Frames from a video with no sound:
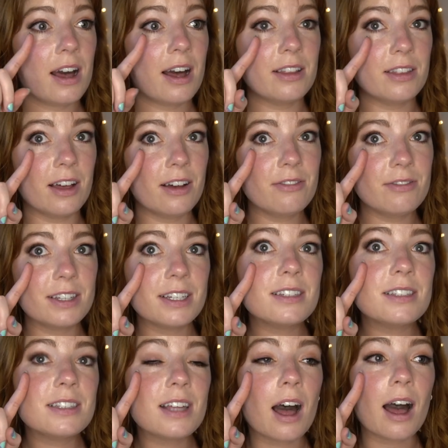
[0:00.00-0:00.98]
I love
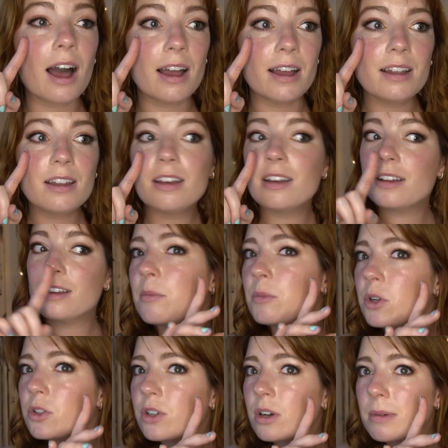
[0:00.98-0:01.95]
this side. I'm
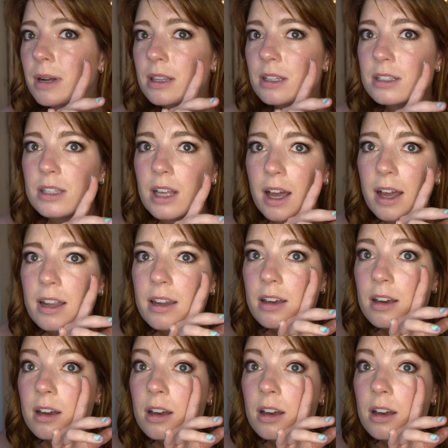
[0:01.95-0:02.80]
not sure about this side.